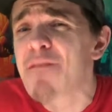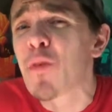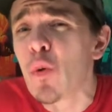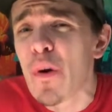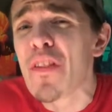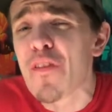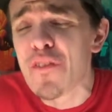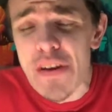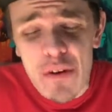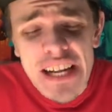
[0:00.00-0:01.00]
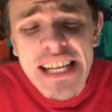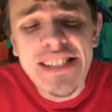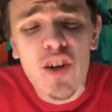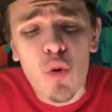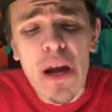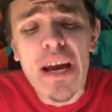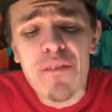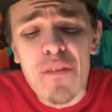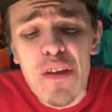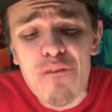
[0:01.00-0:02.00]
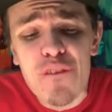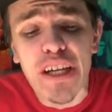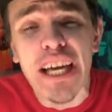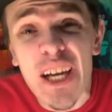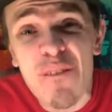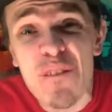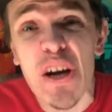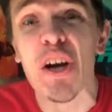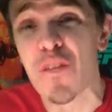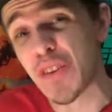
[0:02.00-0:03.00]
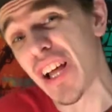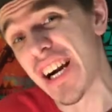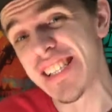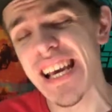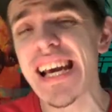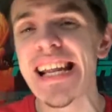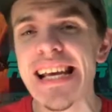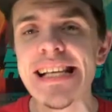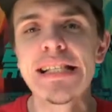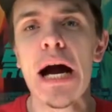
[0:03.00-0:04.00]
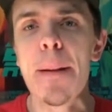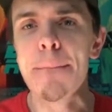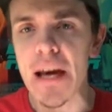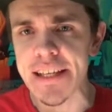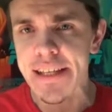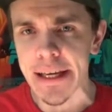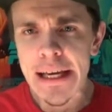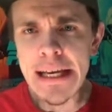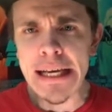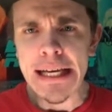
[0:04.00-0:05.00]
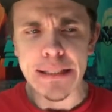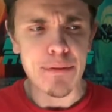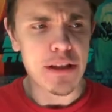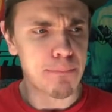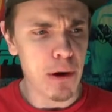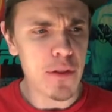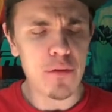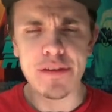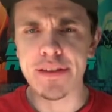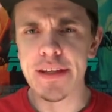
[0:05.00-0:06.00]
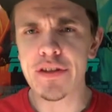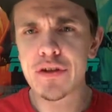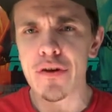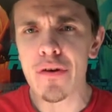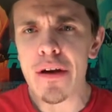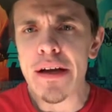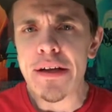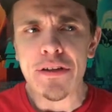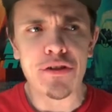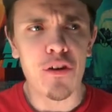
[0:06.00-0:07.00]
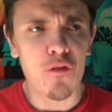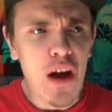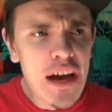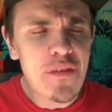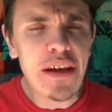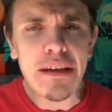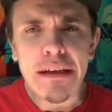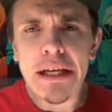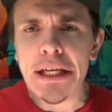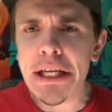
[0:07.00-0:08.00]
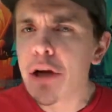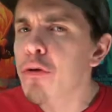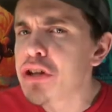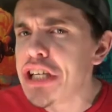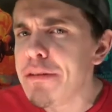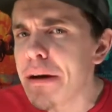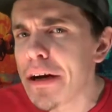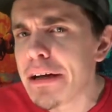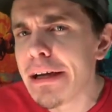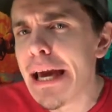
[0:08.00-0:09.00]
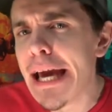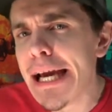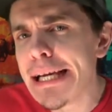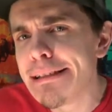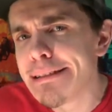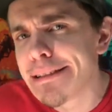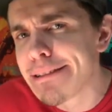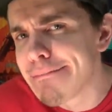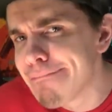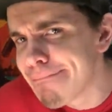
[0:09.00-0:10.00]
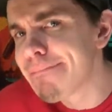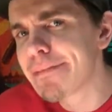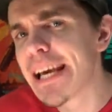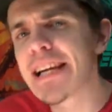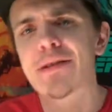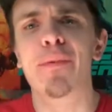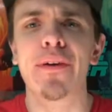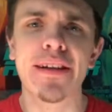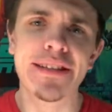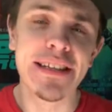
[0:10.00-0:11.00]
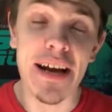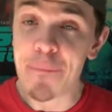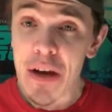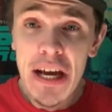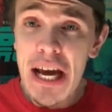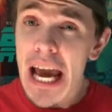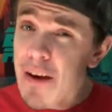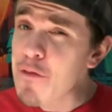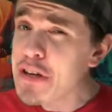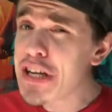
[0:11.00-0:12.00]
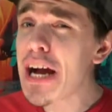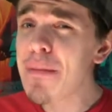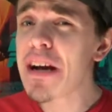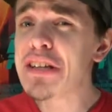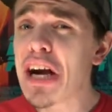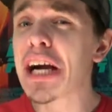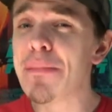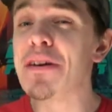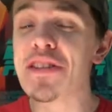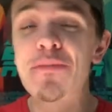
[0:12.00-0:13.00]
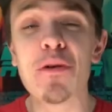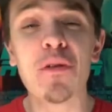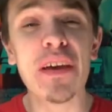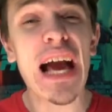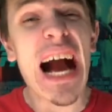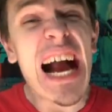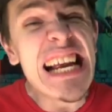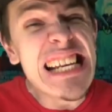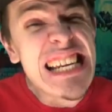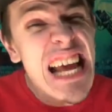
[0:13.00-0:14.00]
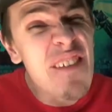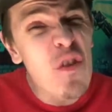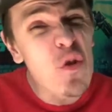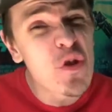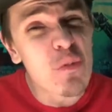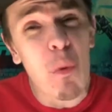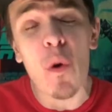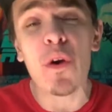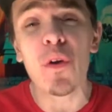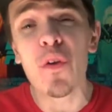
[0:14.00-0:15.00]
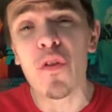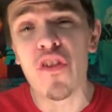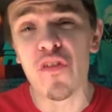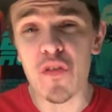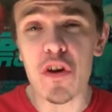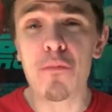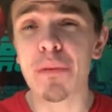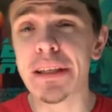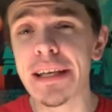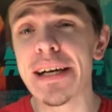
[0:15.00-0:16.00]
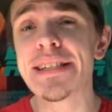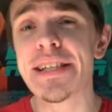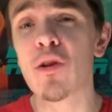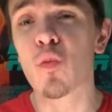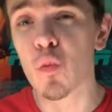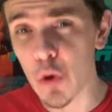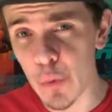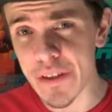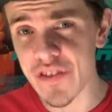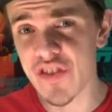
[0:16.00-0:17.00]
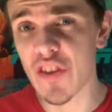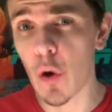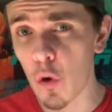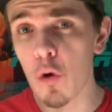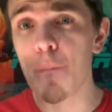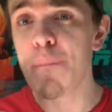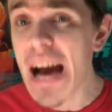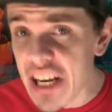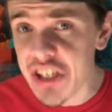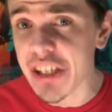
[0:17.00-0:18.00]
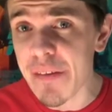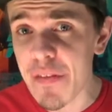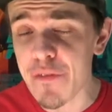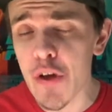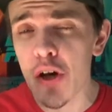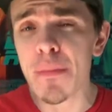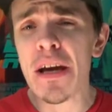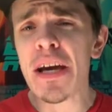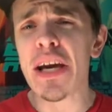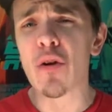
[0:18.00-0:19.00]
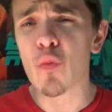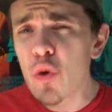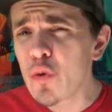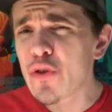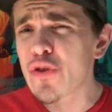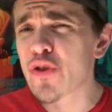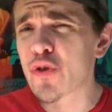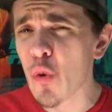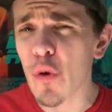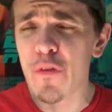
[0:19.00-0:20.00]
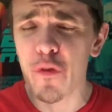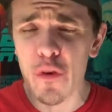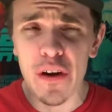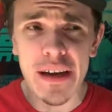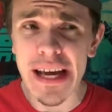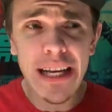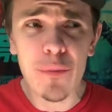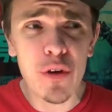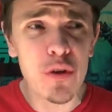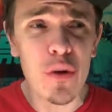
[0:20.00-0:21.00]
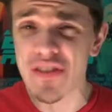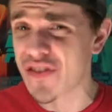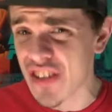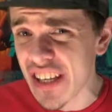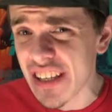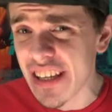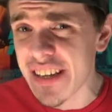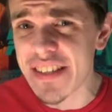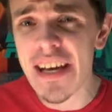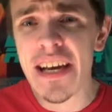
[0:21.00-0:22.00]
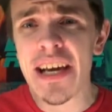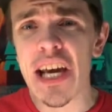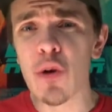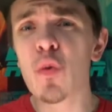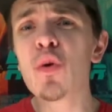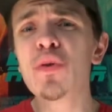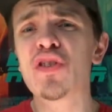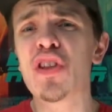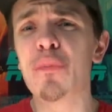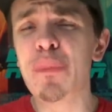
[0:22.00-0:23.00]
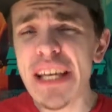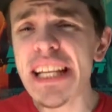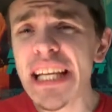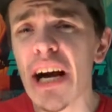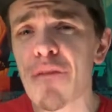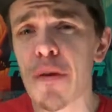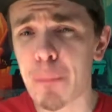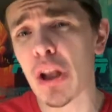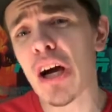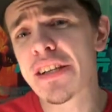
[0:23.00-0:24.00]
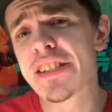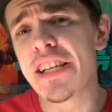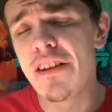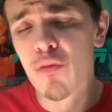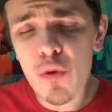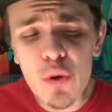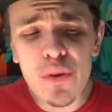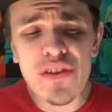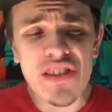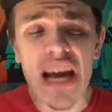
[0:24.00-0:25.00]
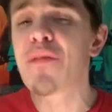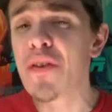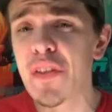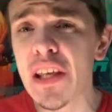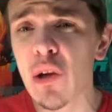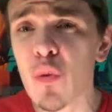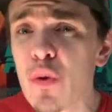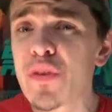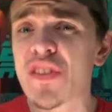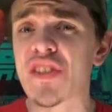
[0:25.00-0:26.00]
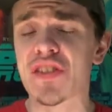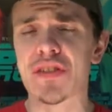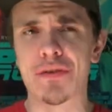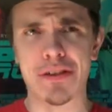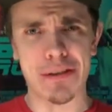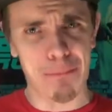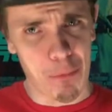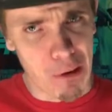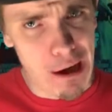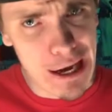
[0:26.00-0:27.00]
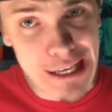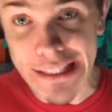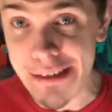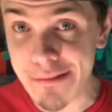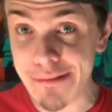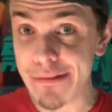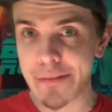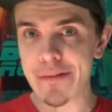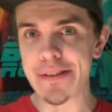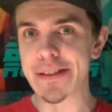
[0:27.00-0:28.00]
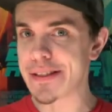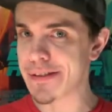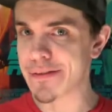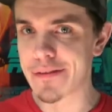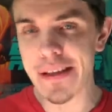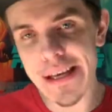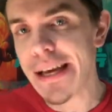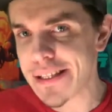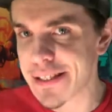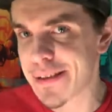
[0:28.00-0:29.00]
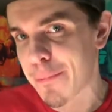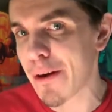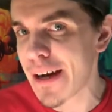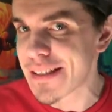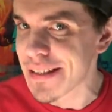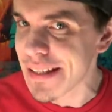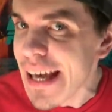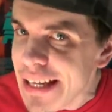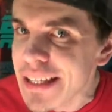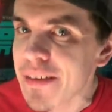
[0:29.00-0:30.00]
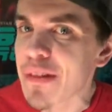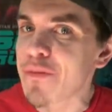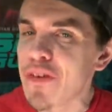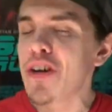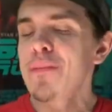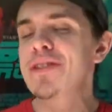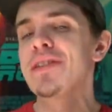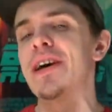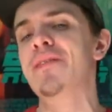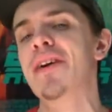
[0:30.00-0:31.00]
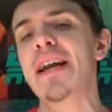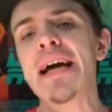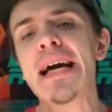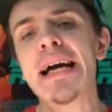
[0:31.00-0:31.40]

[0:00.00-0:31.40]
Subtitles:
everyone's favorite. It's Grave of the fucking Fireflies. It is amazing. It's the brother and sister surviving Hiroshima, and can't spoil it. Yeah. Every time I talk about this movie, I never spoil this film because it ruins the whole magic of the film. It ruins the story for anyone who hasn't seen it yet. It ruins the meaning of the plot. It ruins everything. It ruins the surprise. It's a surprise at the ending of the film and stuff. And